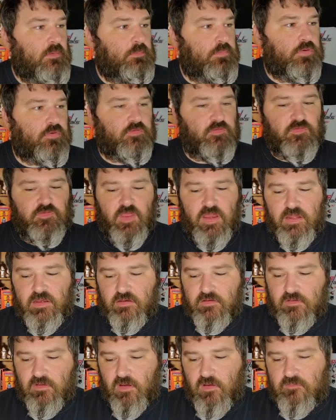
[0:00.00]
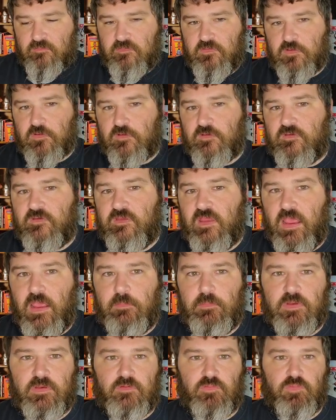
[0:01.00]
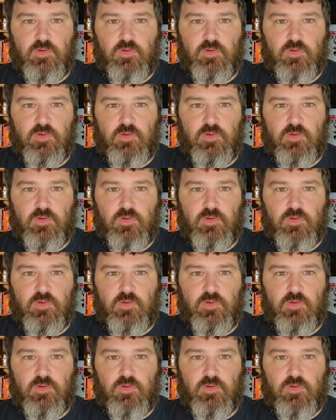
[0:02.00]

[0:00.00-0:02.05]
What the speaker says: Percentage of your damage